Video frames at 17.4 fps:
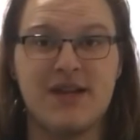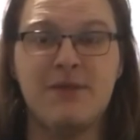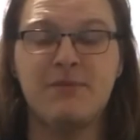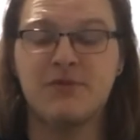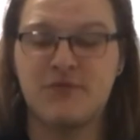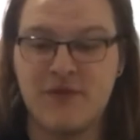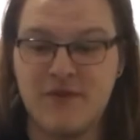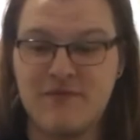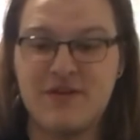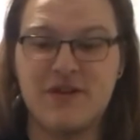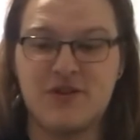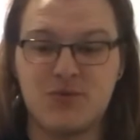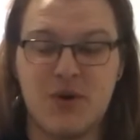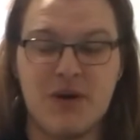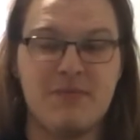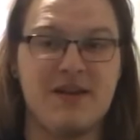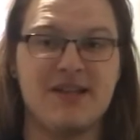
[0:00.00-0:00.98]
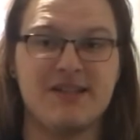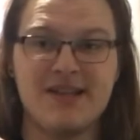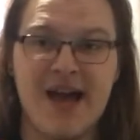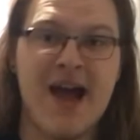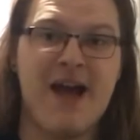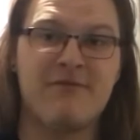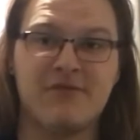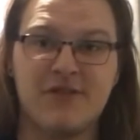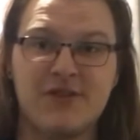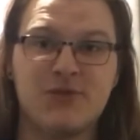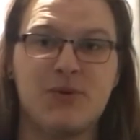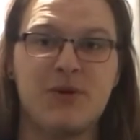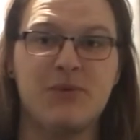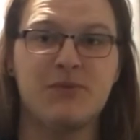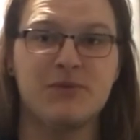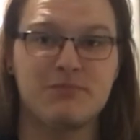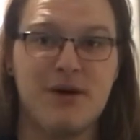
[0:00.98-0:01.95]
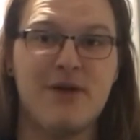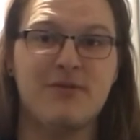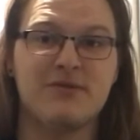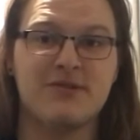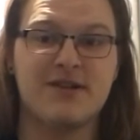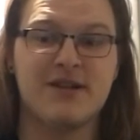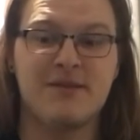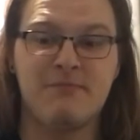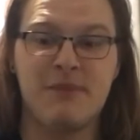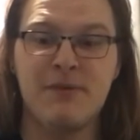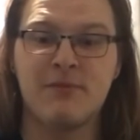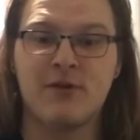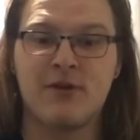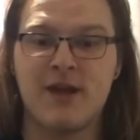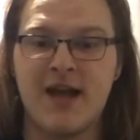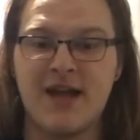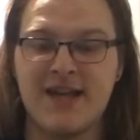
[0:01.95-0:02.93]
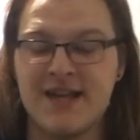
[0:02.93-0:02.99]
It was 15 to 20 minutes after the tweet was posted, and people were like,